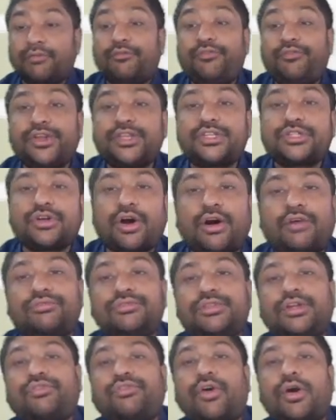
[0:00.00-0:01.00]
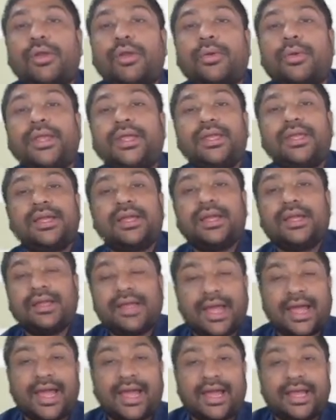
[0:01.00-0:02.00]
Which of the following
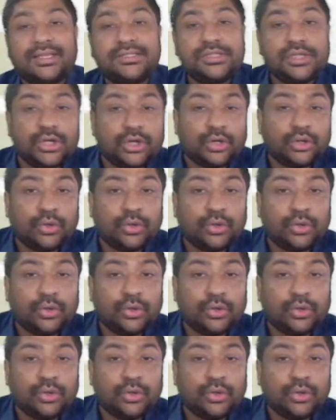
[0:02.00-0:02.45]
has